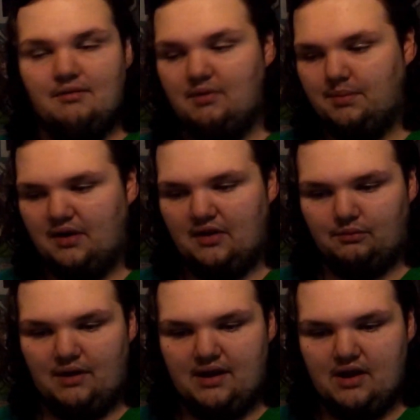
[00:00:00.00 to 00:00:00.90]
we put on the
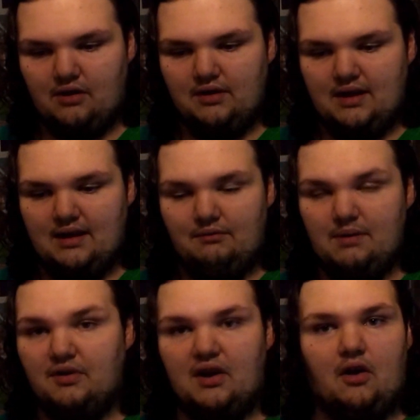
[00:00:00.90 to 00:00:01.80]
radio, we
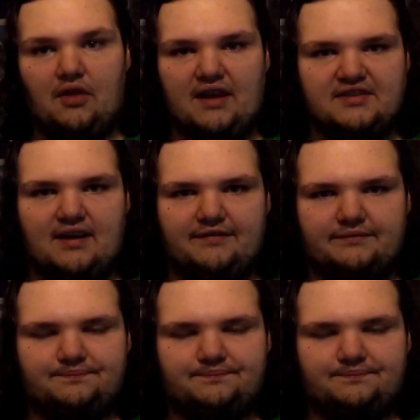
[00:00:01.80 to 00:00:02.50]
put on all that stuff.